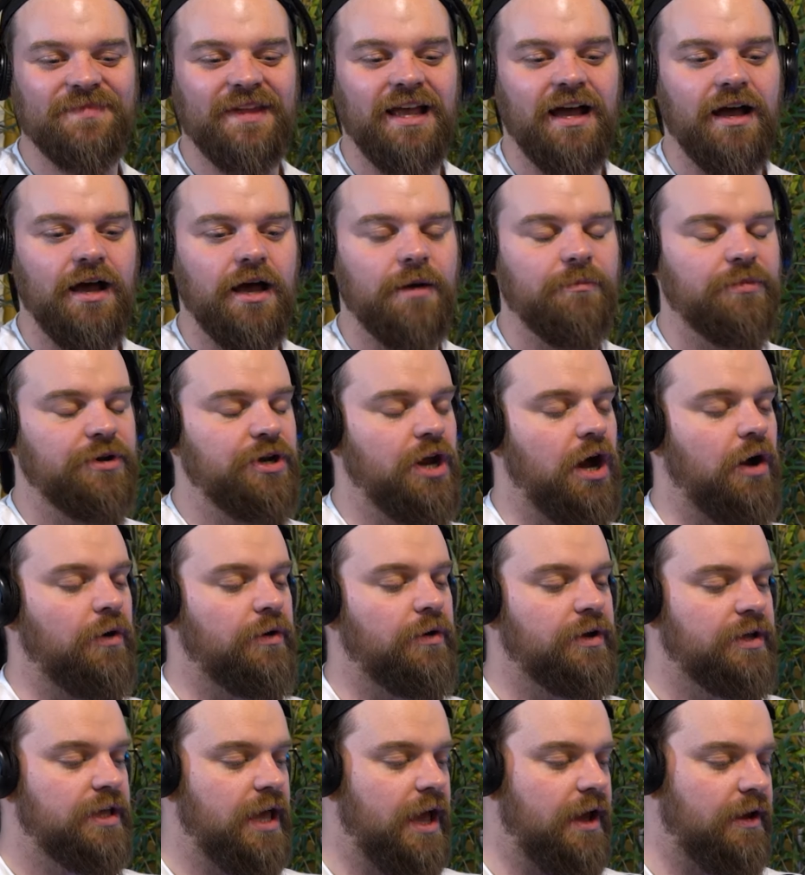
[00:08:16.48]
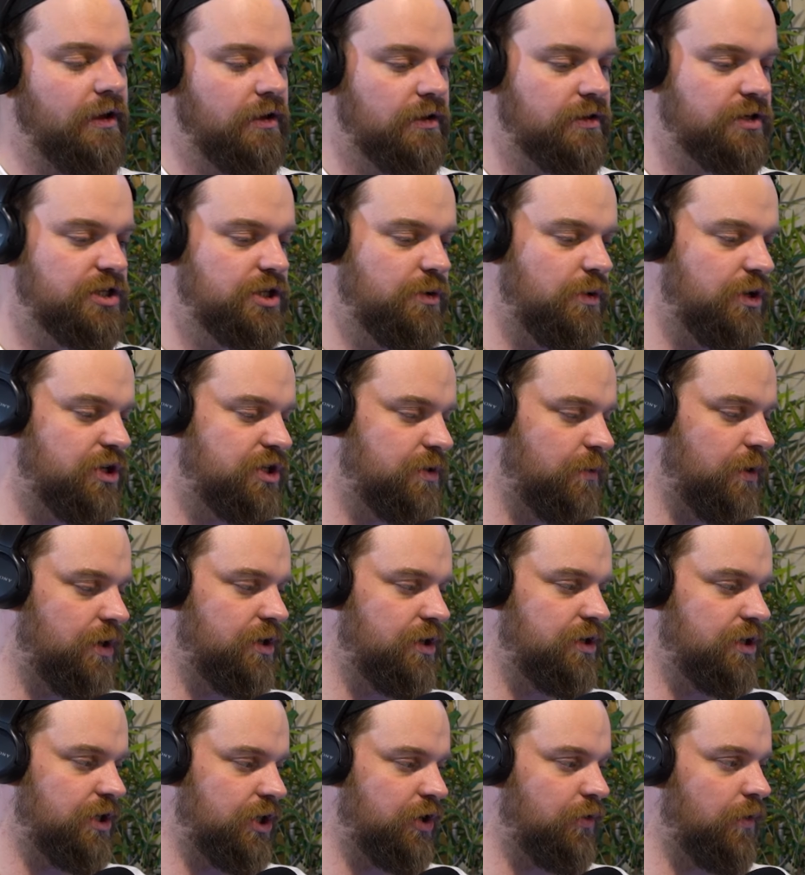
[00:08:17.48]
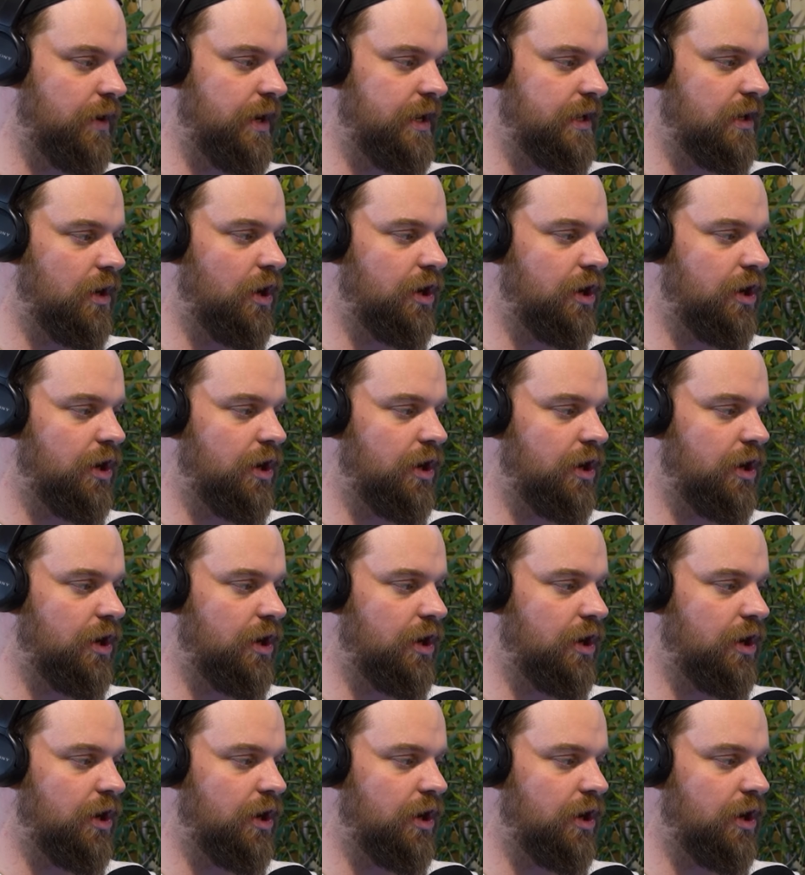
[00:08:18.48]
But no, to a certain degree,